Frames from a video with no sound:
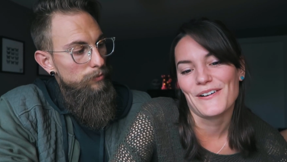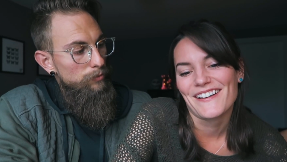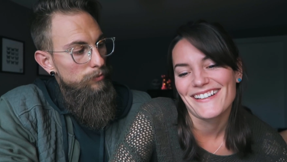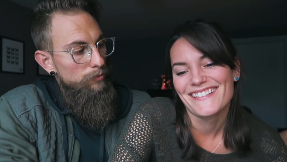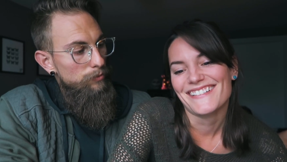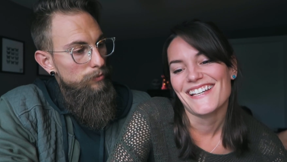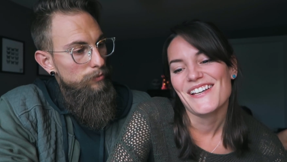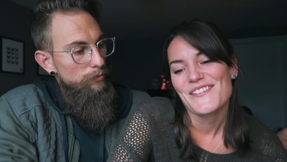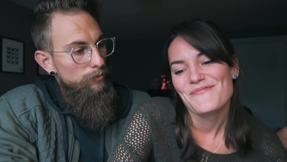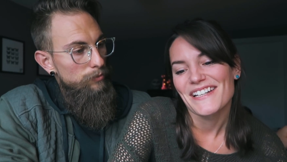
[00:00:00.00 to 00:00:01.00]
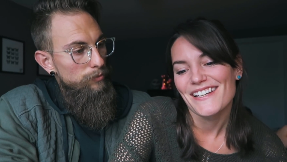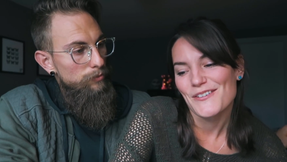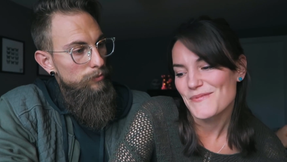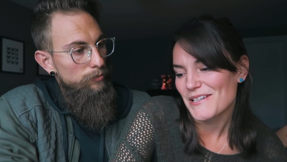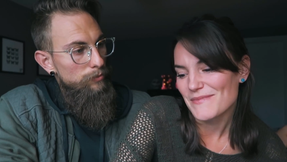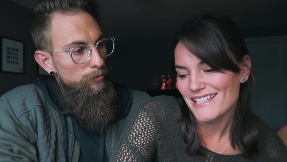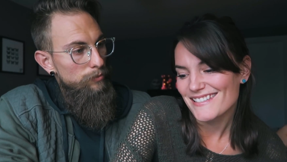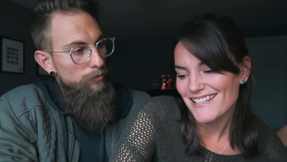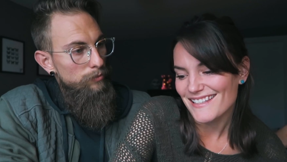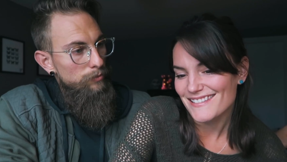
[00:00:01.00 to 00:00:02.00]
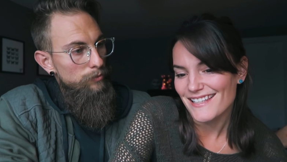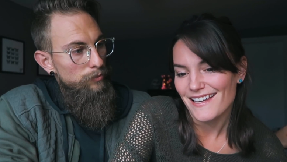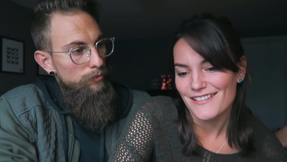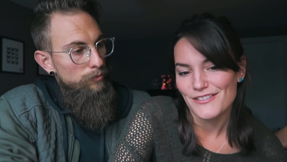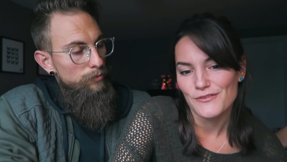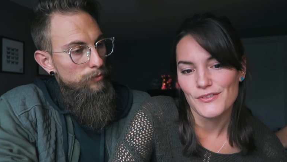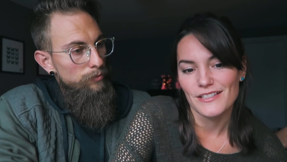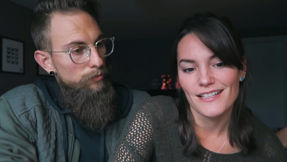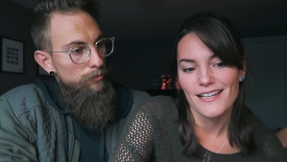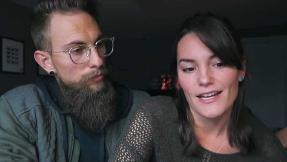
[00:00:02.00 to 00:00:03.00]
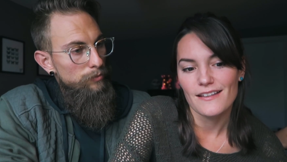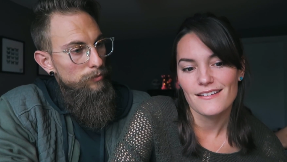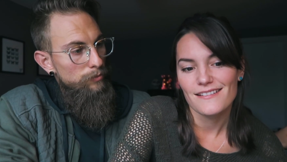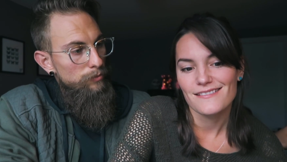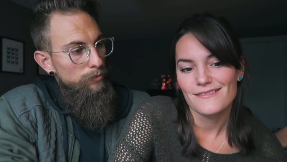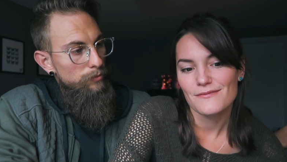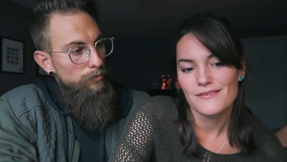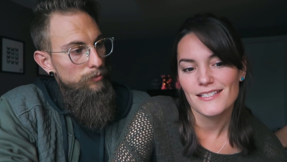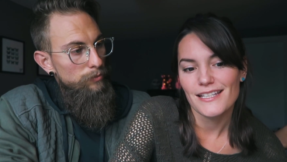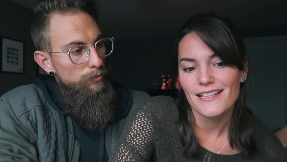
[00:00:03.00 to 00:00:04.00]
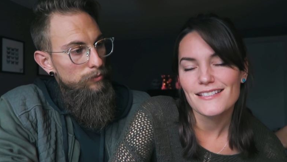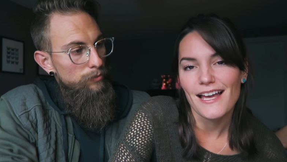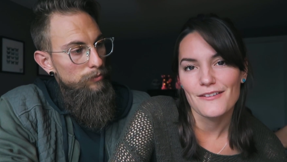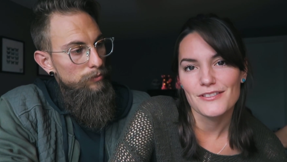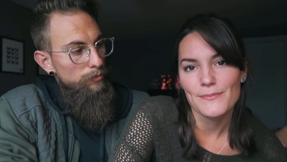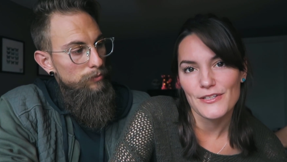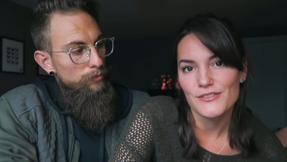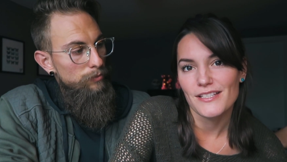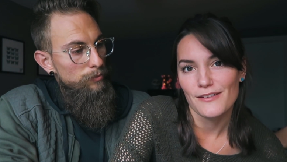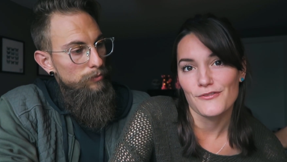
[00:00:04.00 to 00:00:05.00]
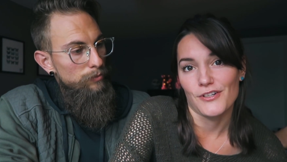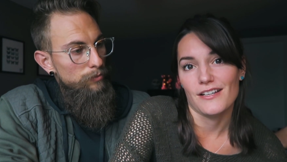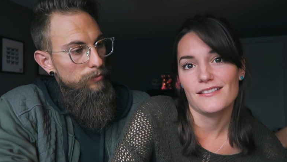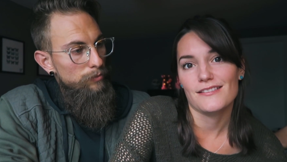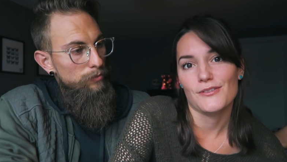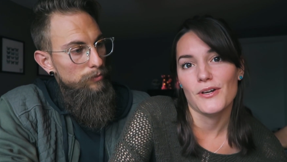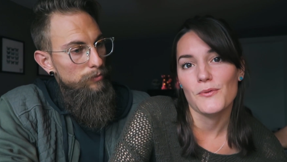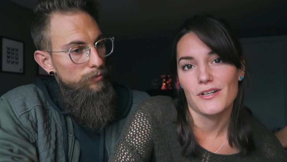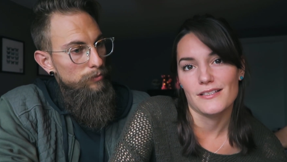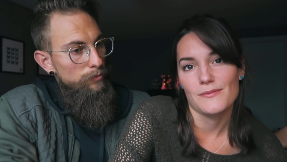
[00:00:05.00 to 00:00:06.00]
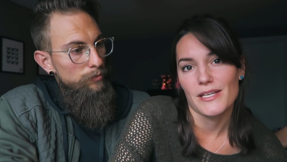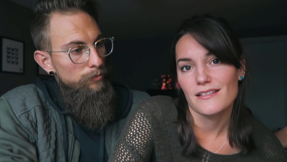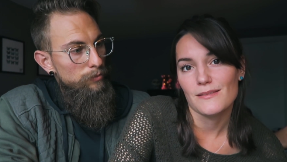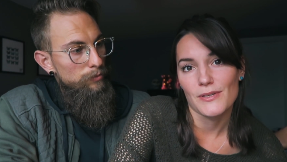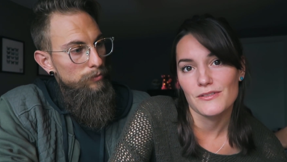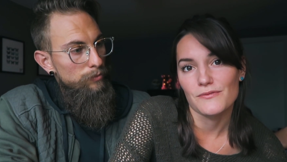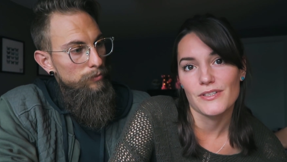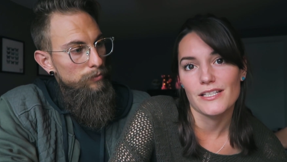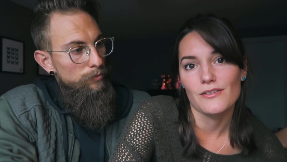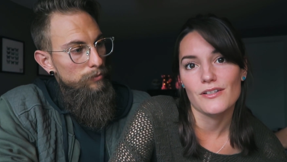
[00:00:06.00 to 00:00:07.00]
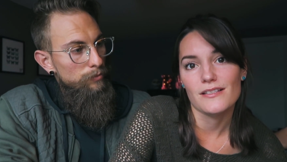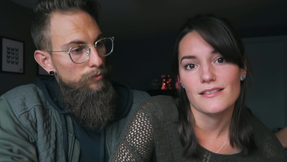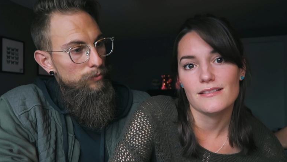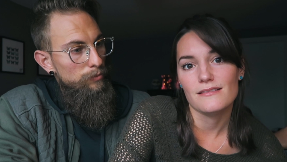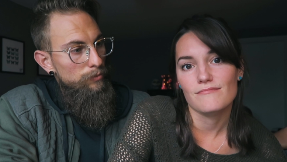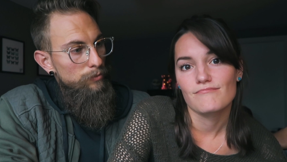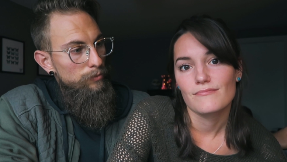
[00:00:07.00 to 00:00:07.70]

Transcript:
Speaker 1: point, but I hope that makes sense. Like I just feel like I, today's kind of a special day for us, so I wanted to make a special video because it